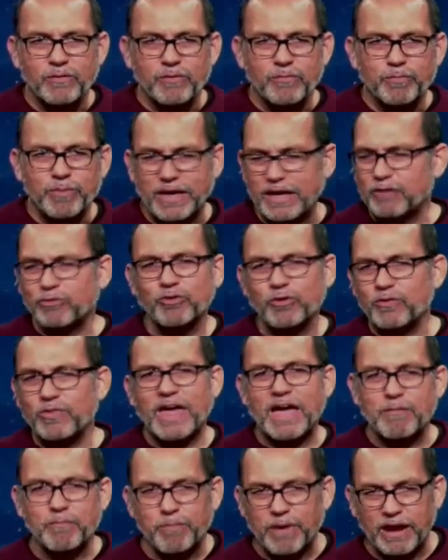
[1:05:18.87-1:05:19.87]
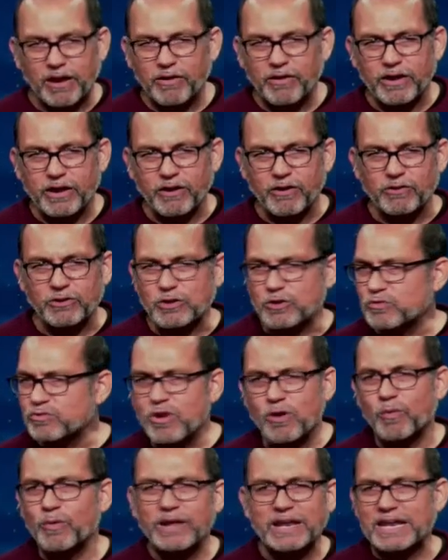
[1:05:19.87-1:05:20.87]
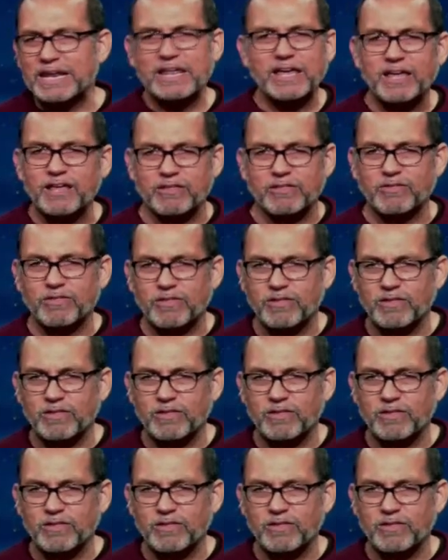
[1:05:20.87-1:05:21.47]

picture that barrier. You know what it is.